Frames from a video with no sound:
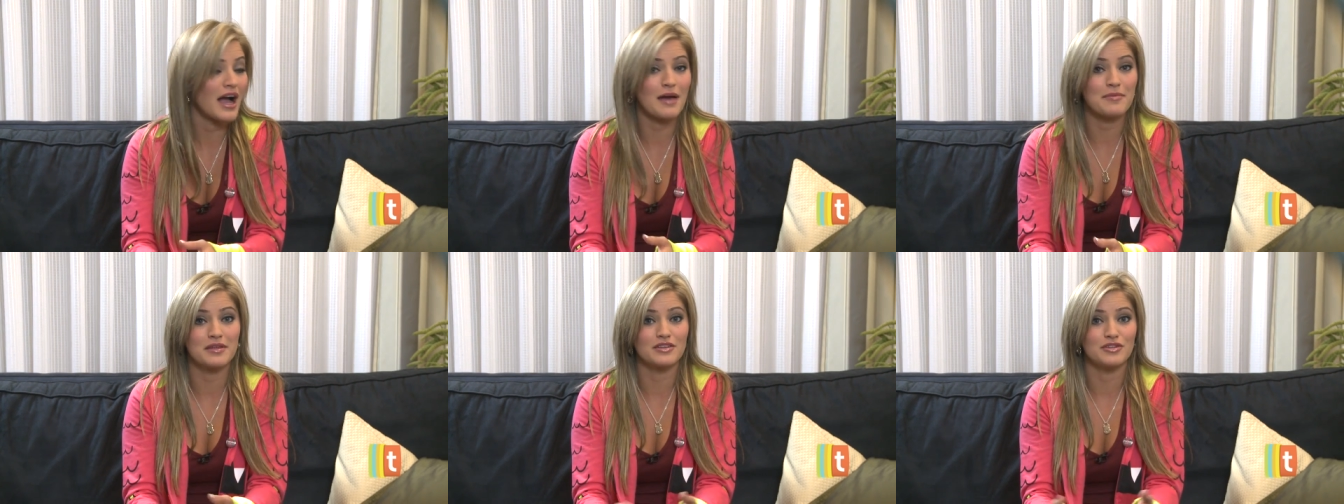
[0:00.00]

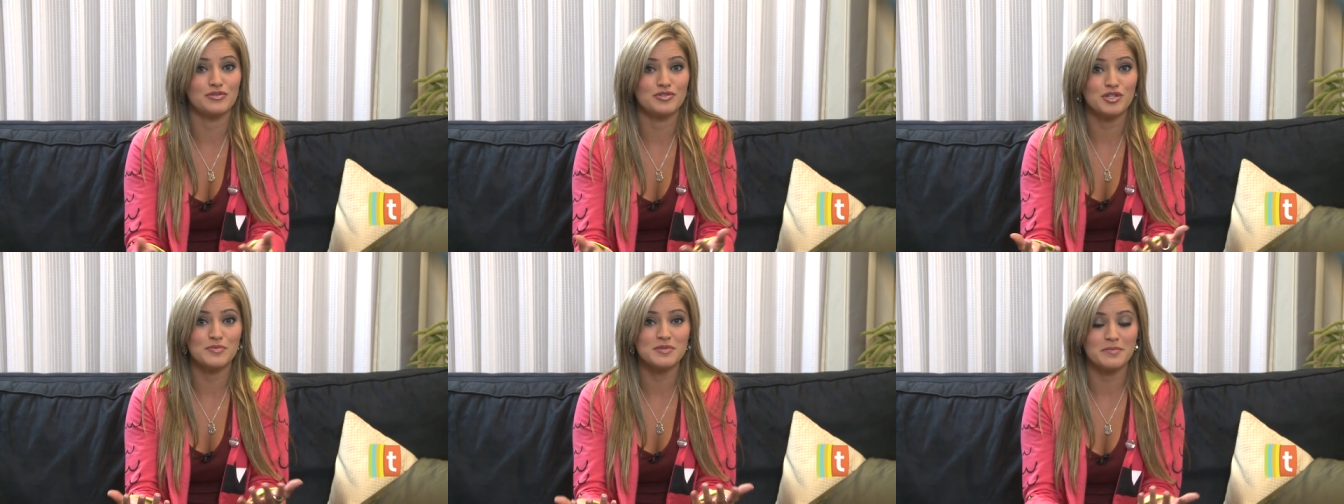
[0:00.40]
I mean,
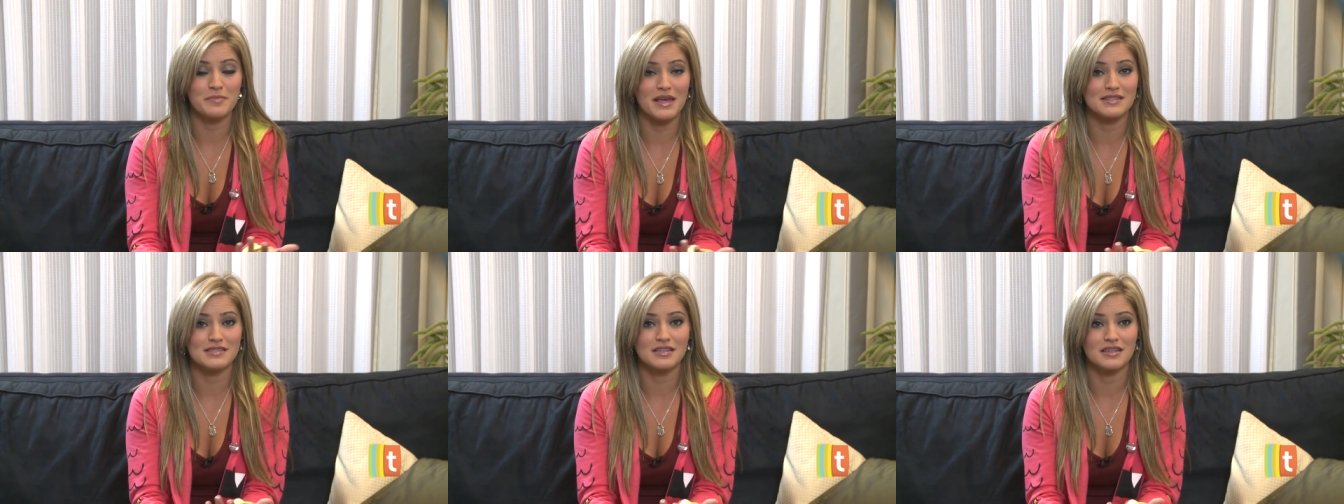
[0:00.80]
YouTube's
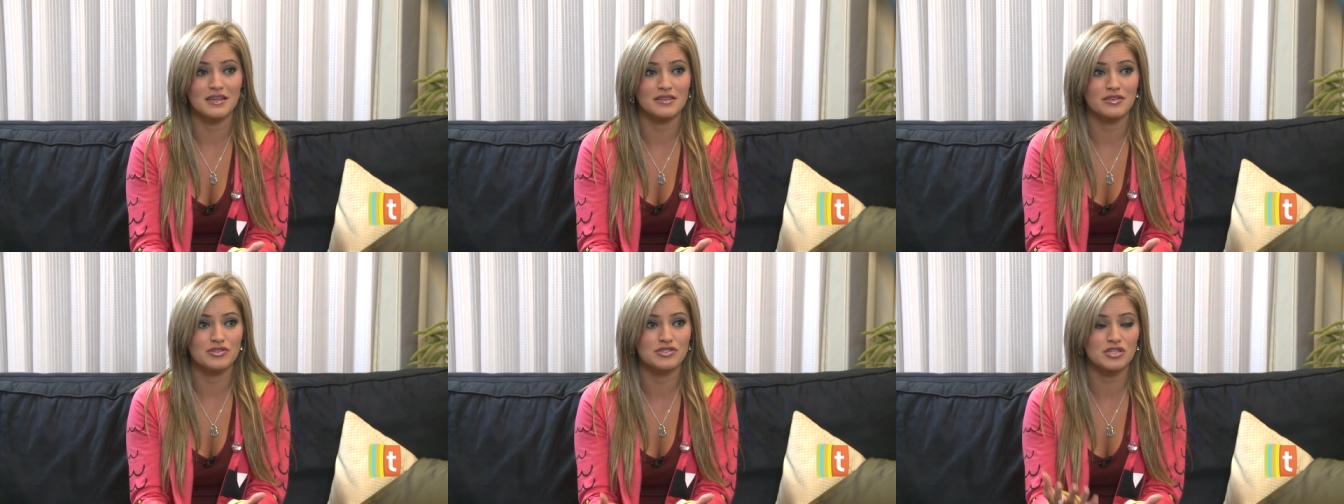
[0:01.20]
amazing,
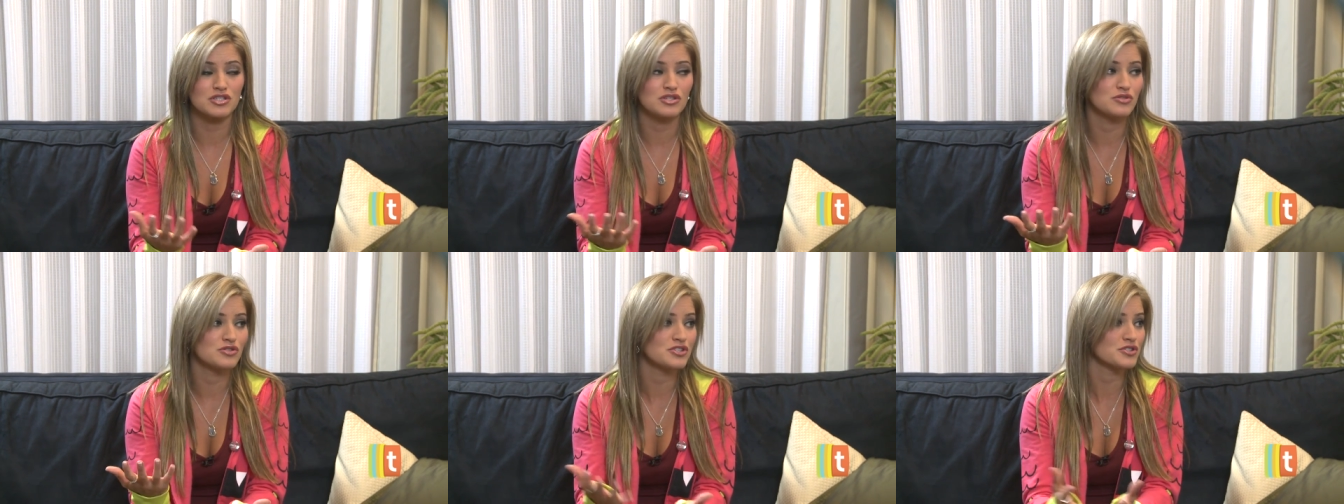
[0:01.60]
and there's
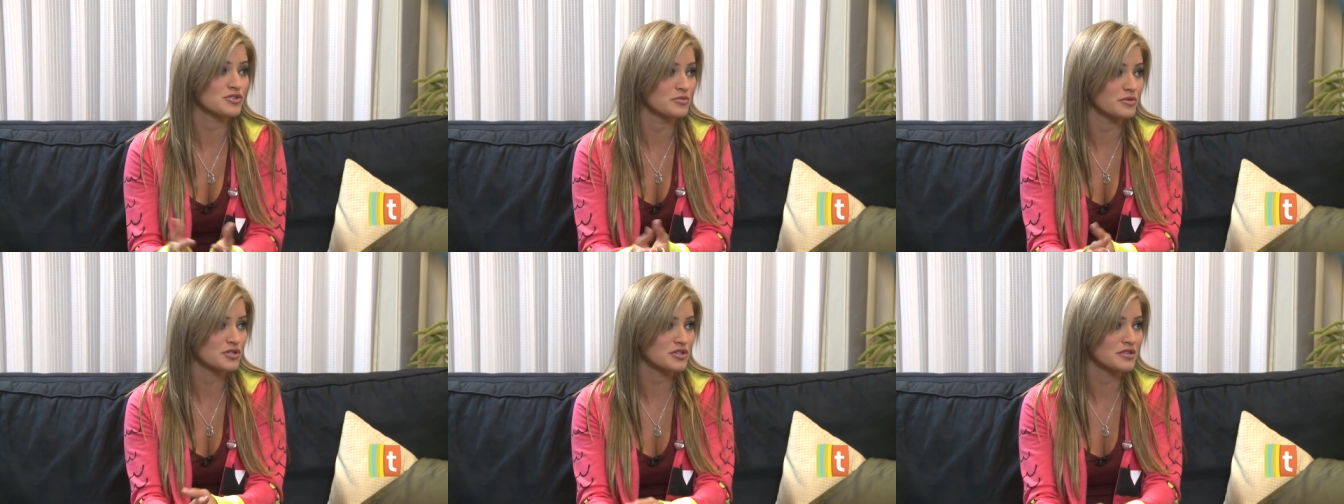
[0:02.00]
such huge
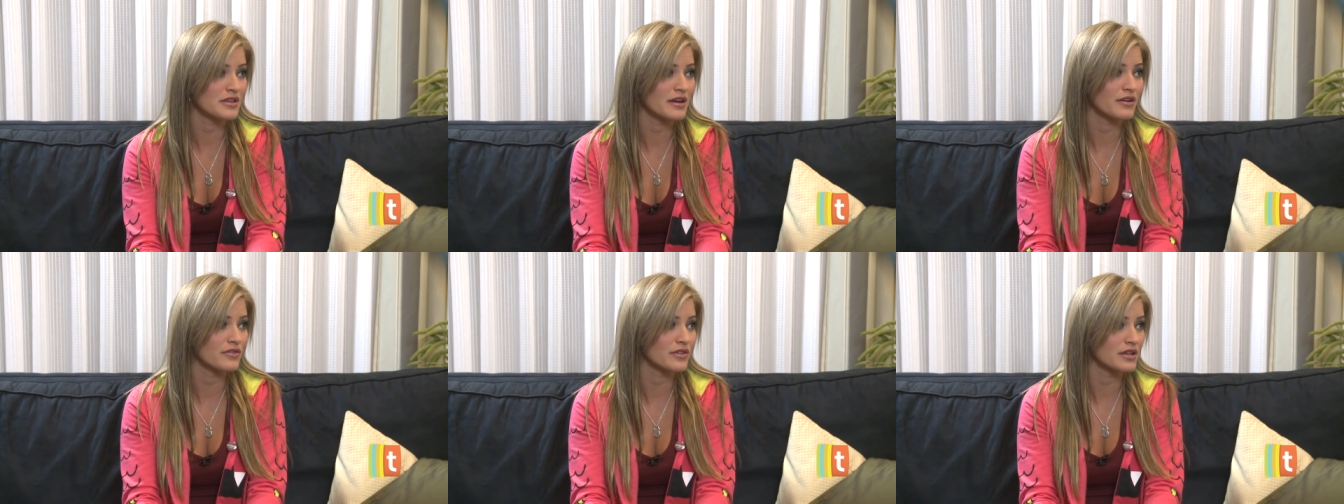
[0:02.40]
distribution
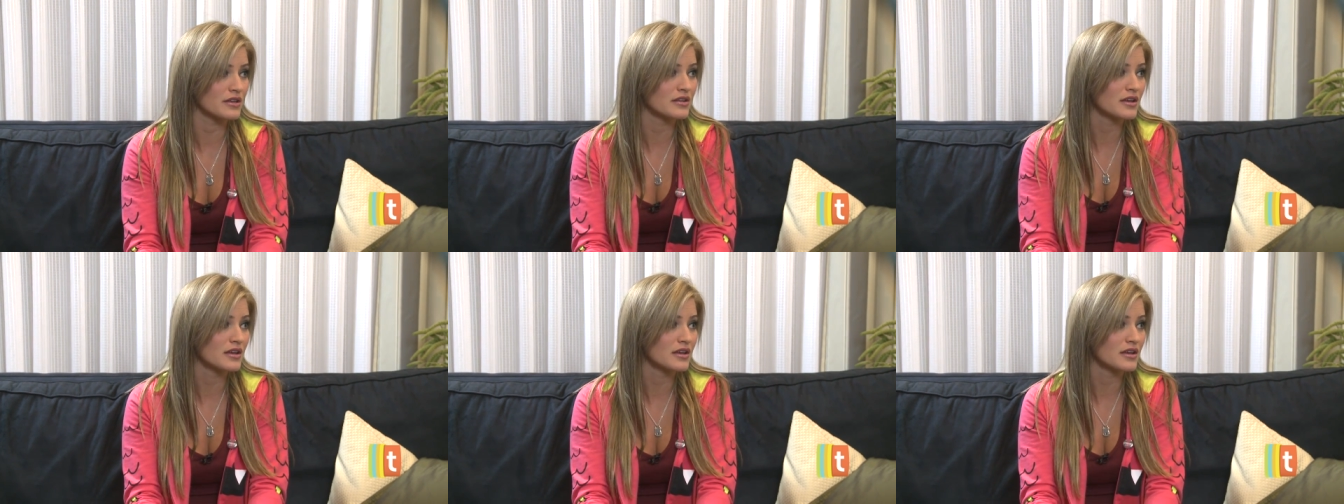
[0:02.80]
there that,